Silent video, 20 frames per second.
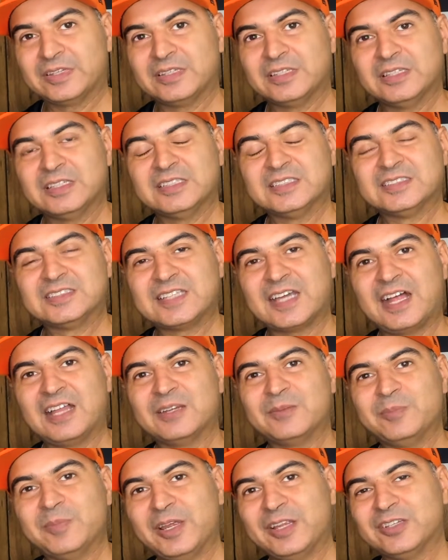his
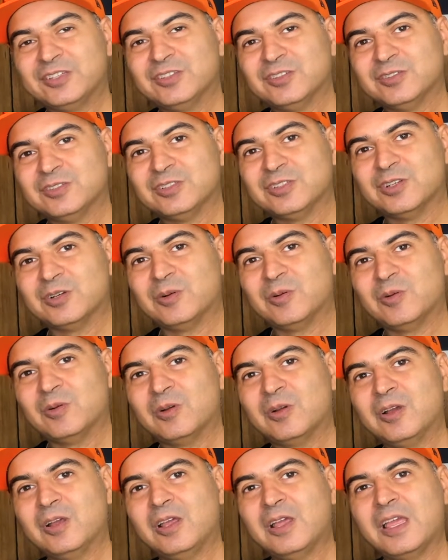dollar menu, you know.
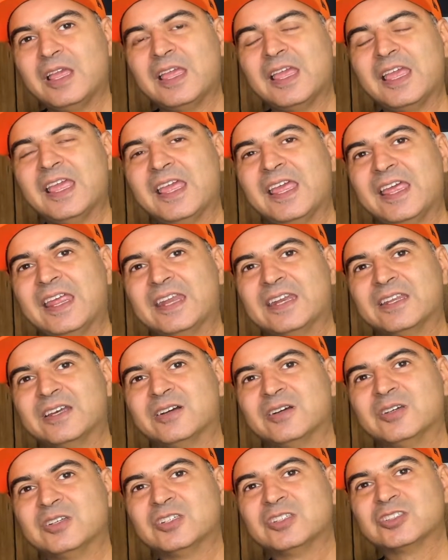And
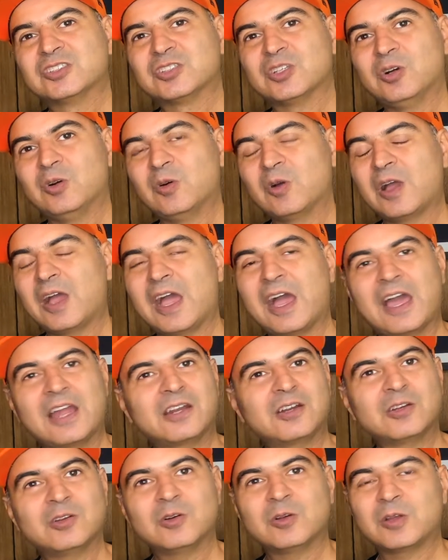so, I
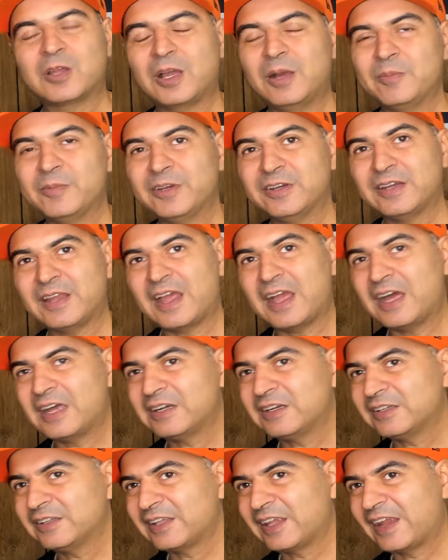don't know, coming
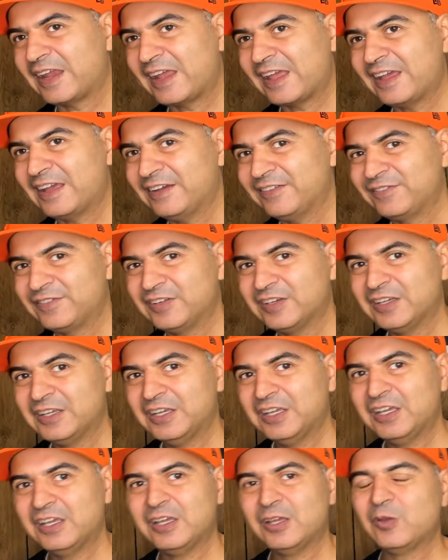out of the half,
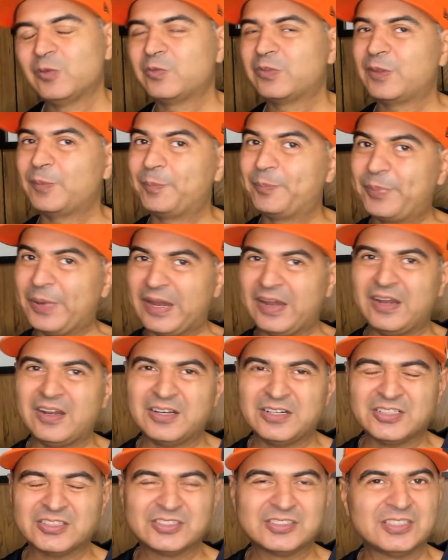the
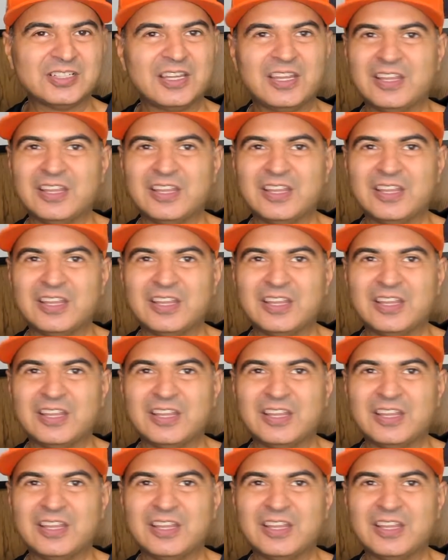Bears